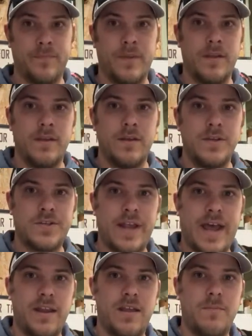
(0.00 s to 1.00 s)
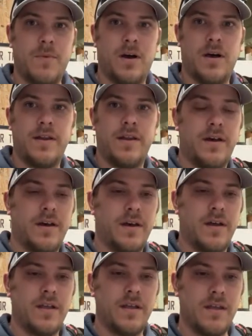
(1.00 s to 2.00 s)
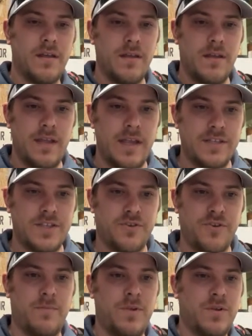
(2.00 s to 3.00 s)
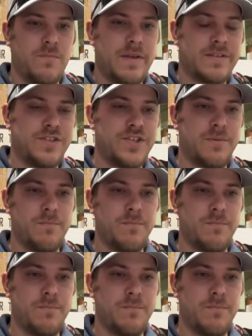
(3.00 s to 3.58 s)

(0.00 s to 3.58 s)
You should add him on Instagram and you can message him.